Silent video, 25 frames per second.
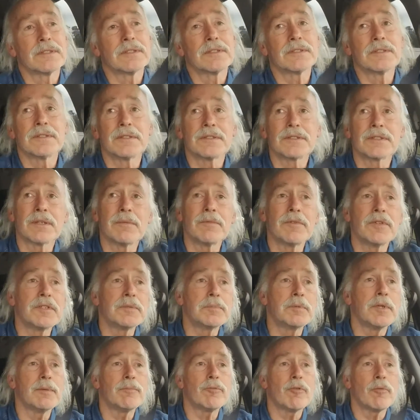And some of these
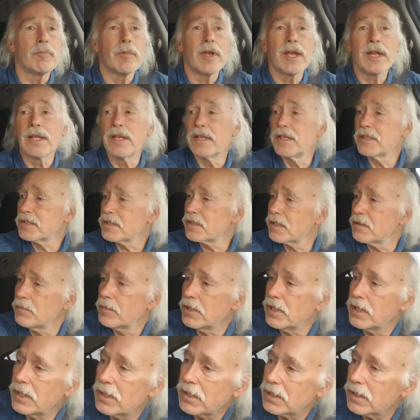people may listen to
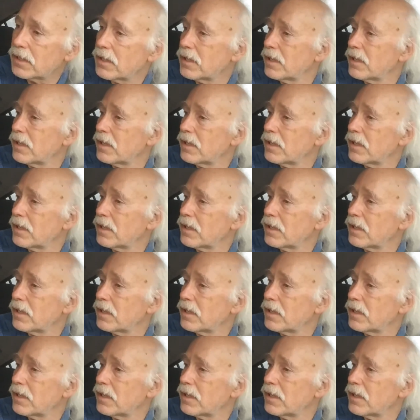me,